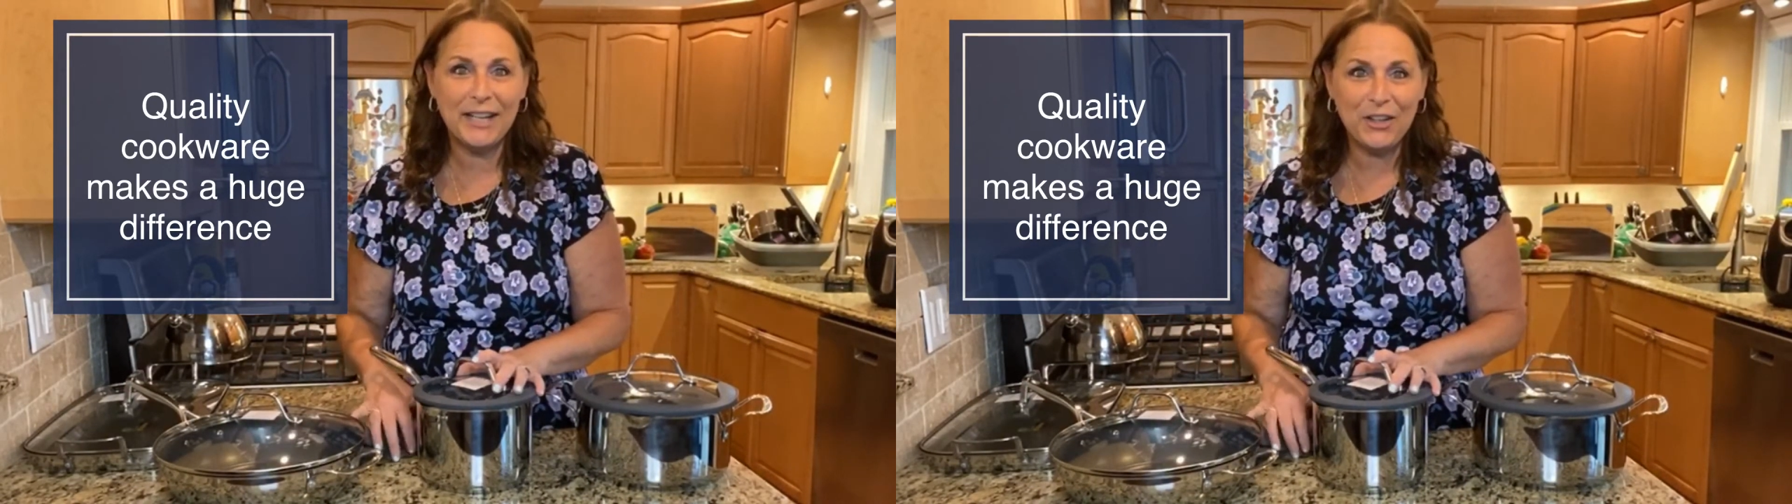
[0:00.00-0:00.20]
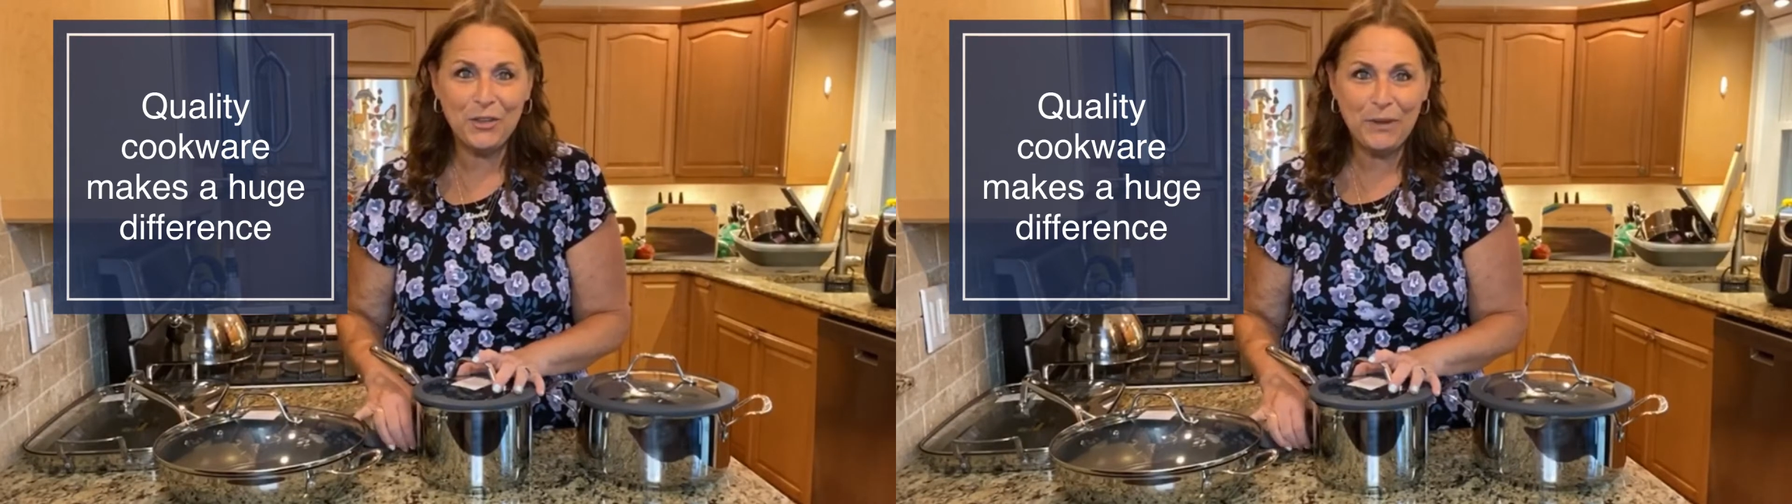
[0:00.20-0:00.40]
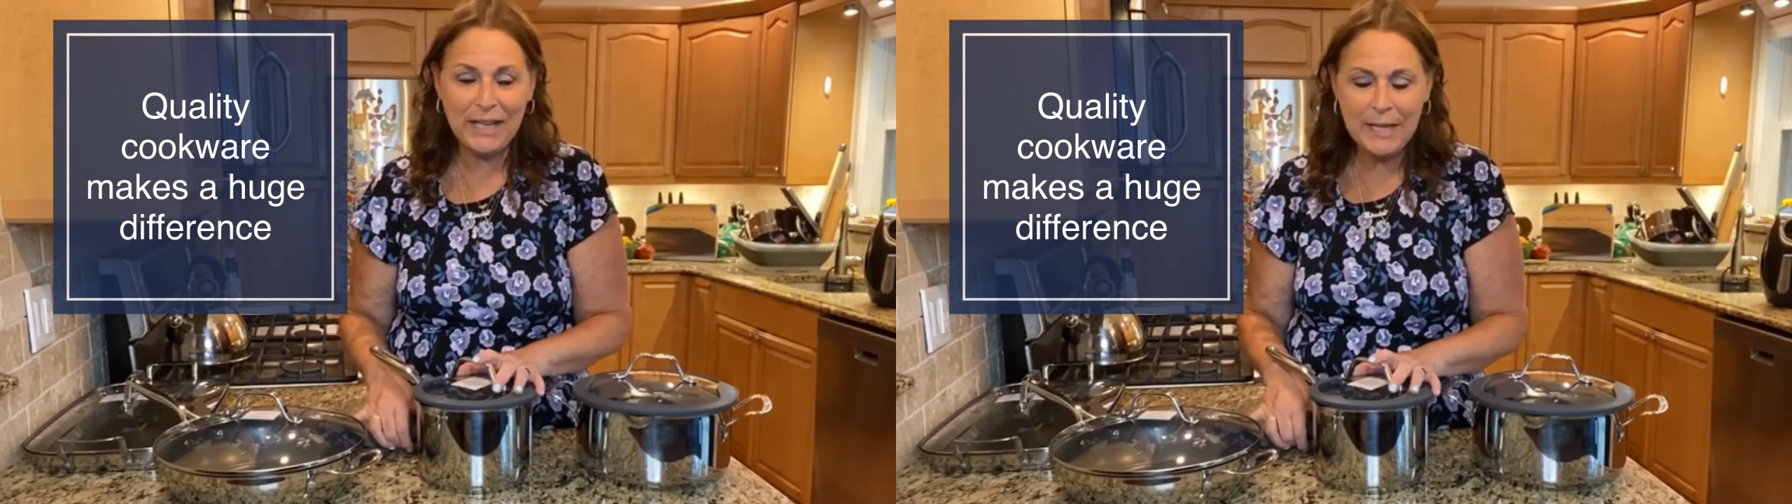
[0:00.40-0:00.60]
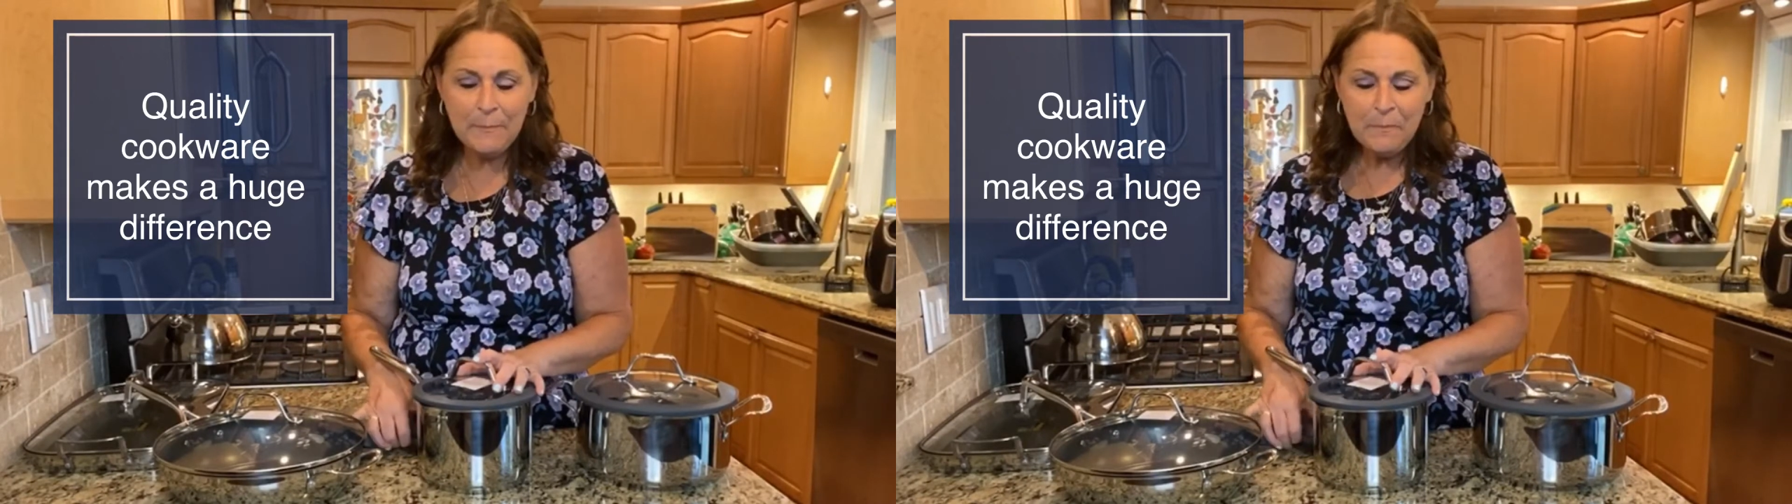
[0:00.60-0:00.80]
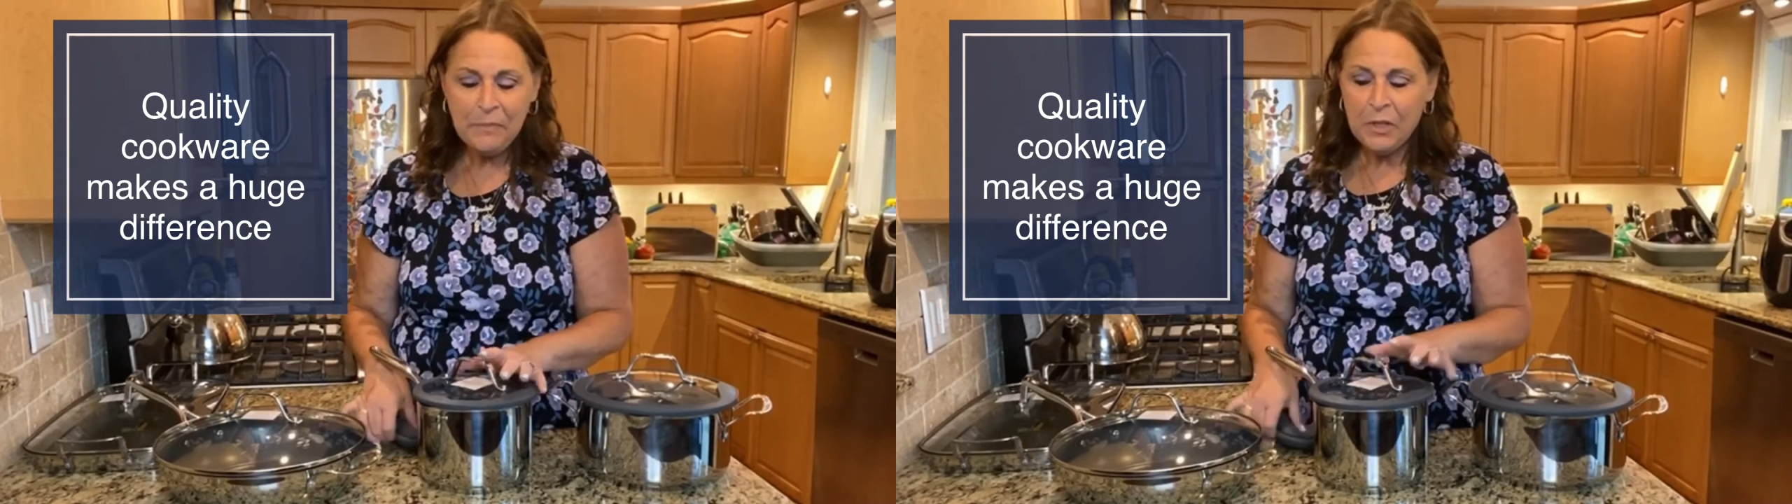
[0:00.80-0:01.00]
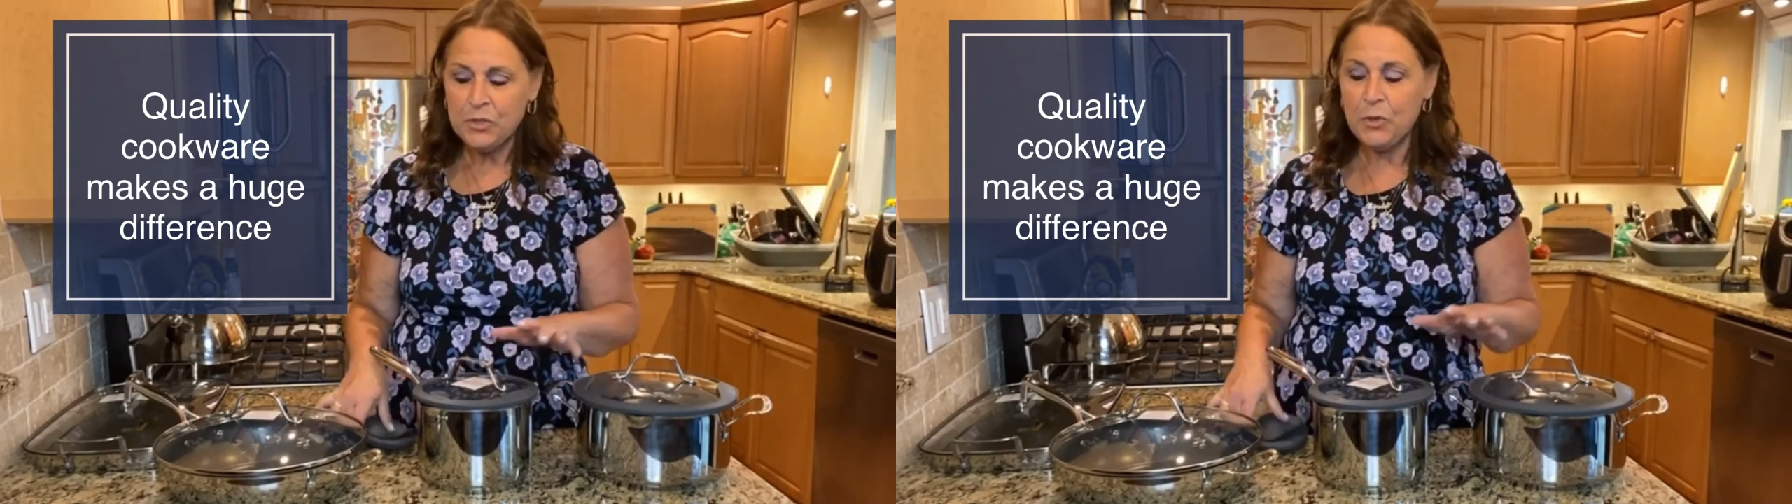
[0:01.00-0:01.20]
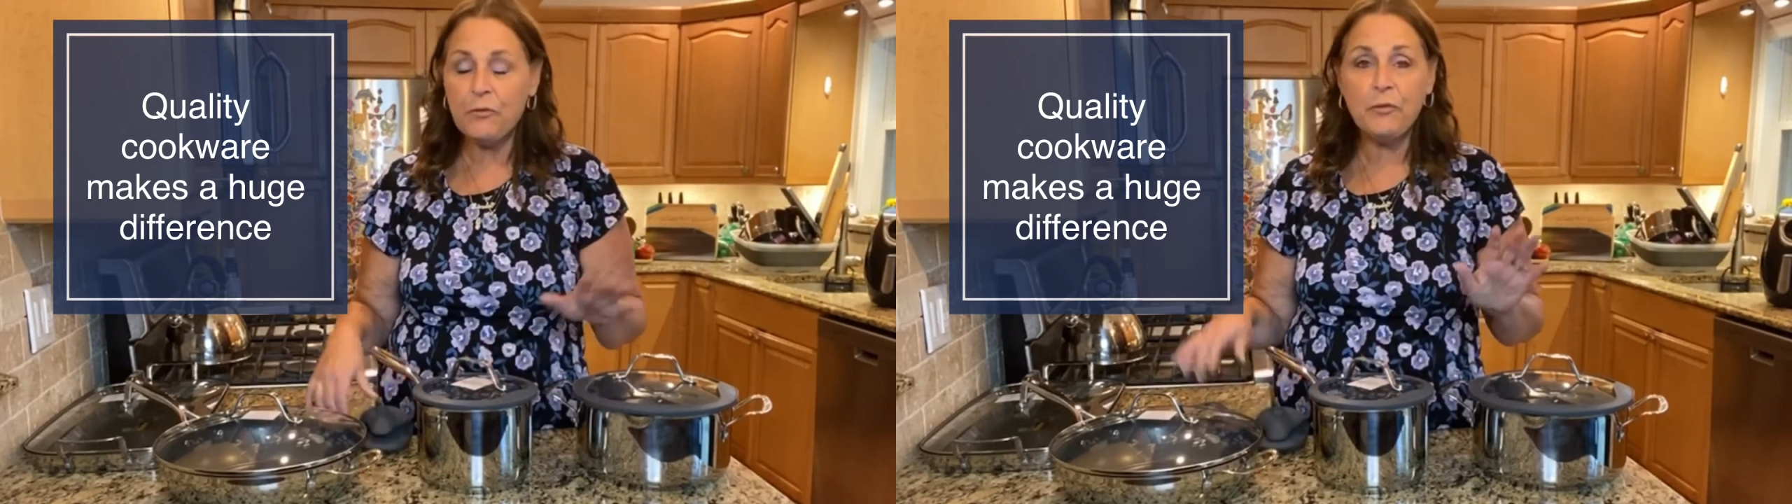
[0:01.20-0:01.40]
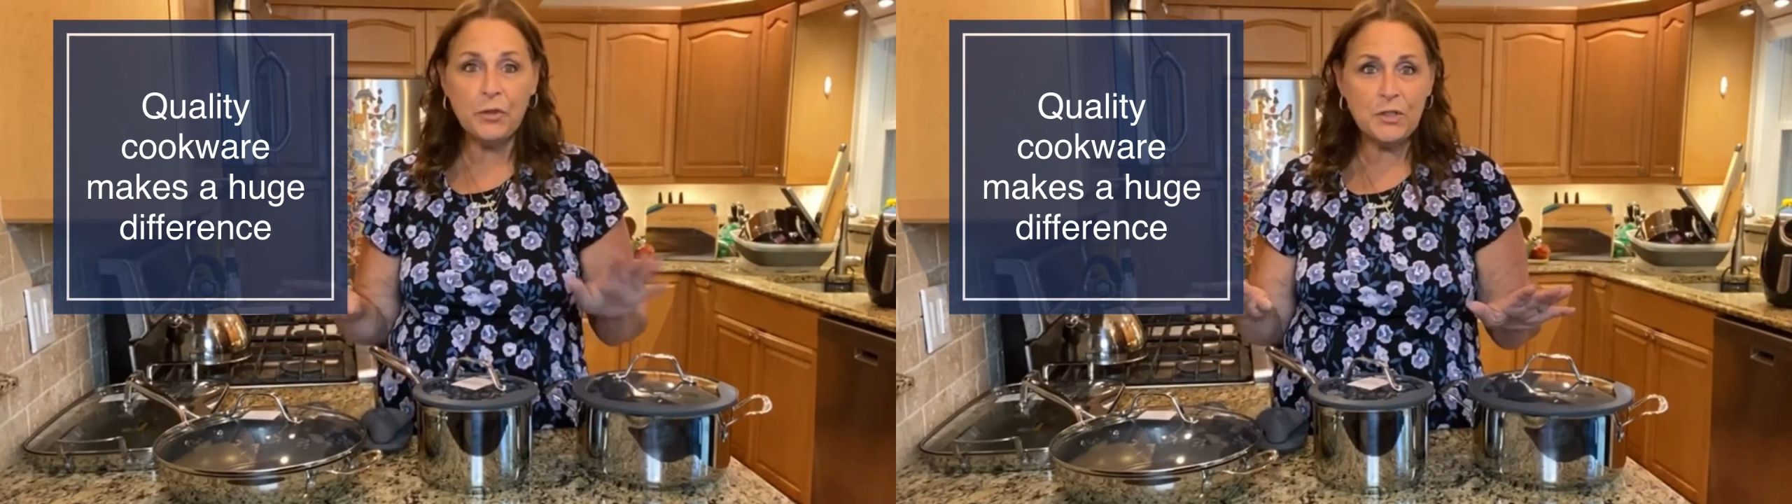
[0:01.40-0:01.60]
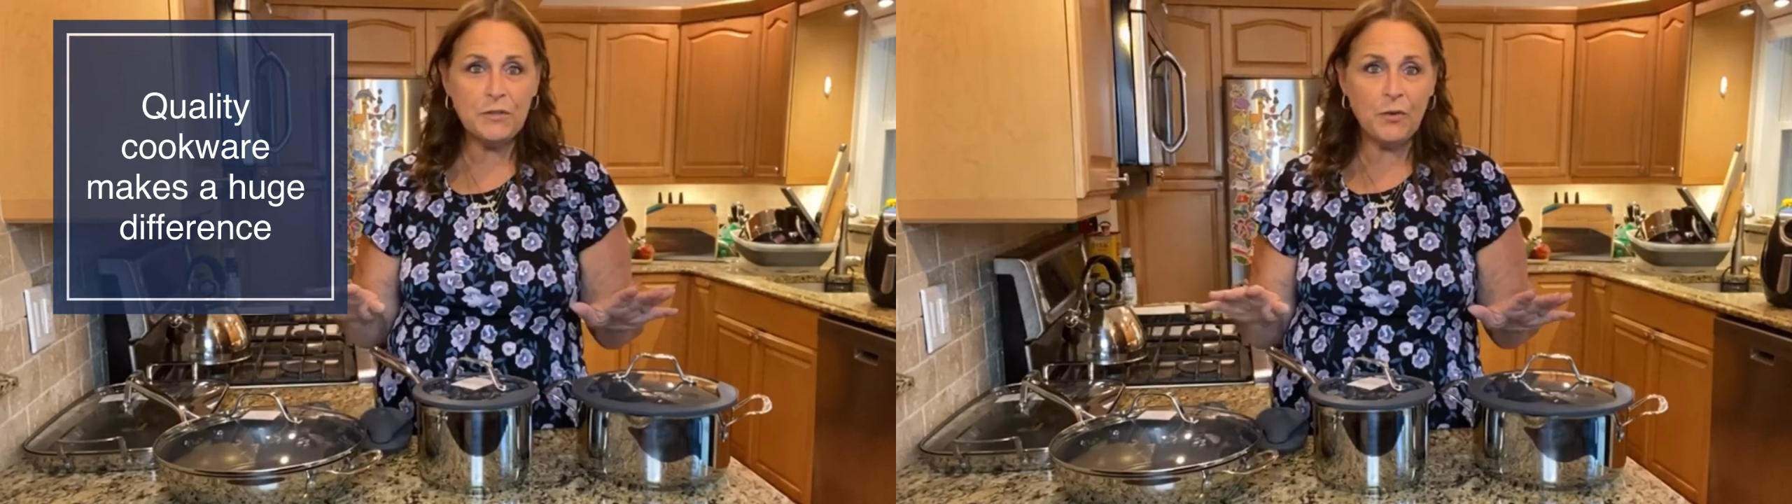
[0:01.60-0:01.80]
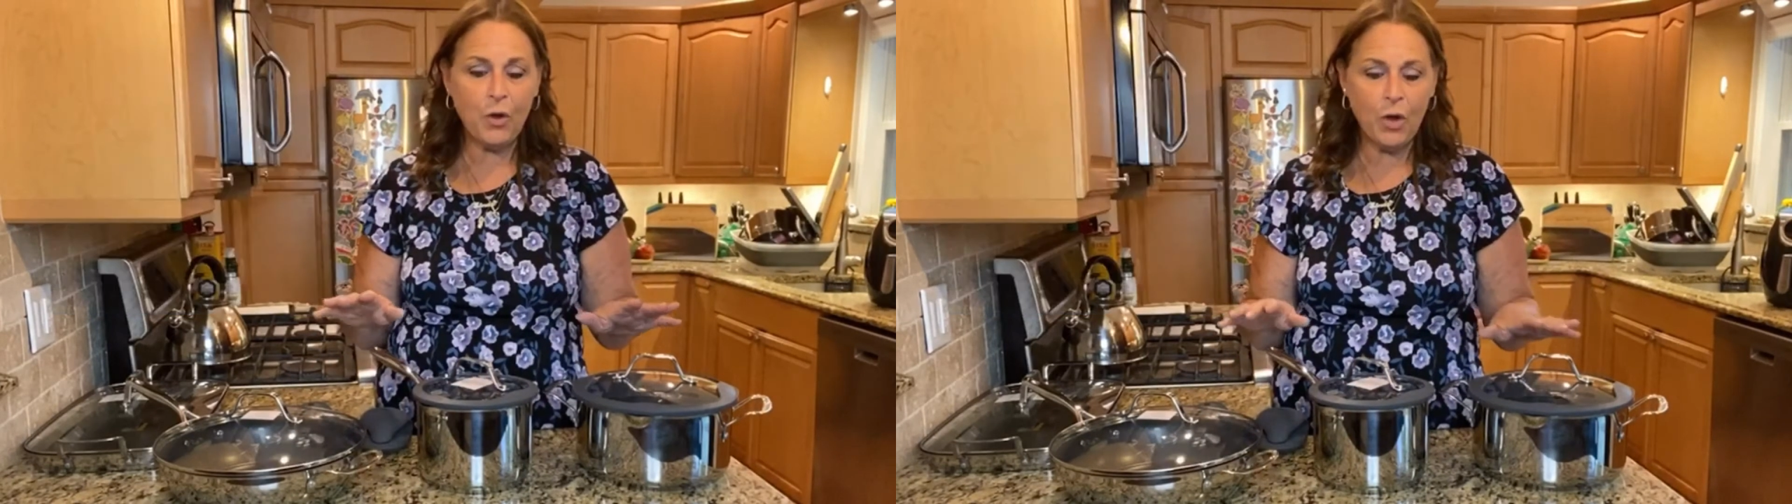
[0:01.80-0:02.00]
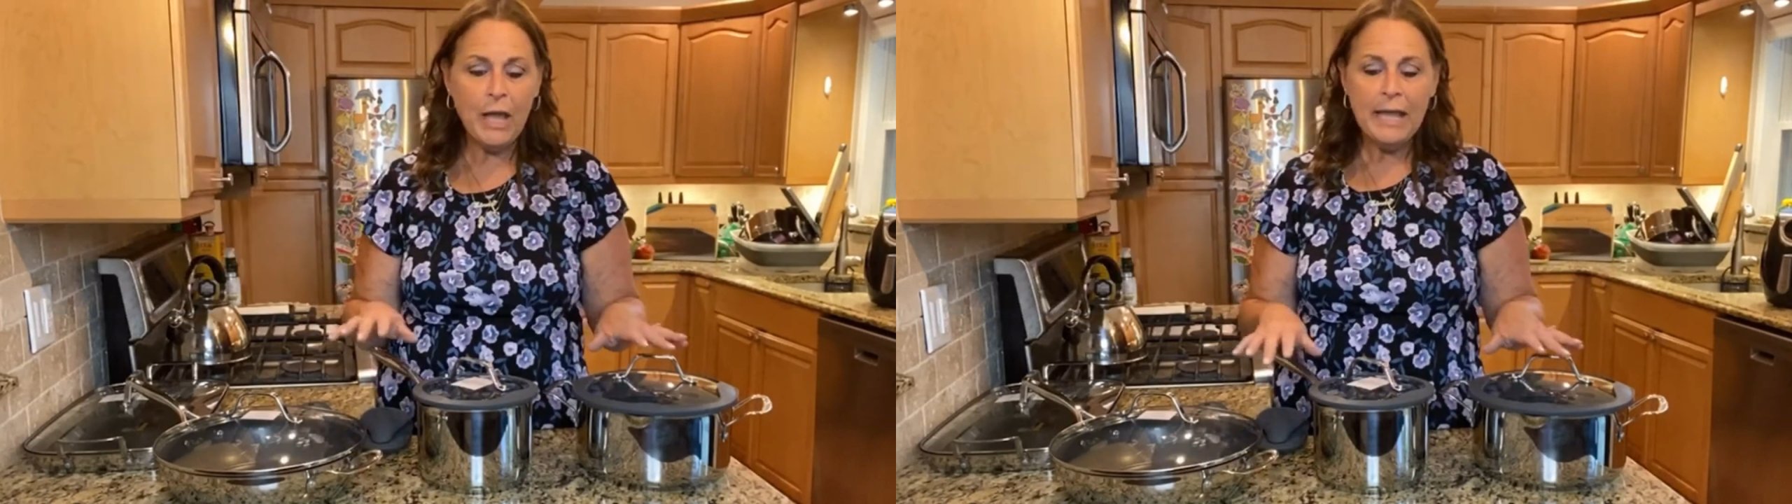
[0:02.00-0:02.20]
Are you ready? So first of all,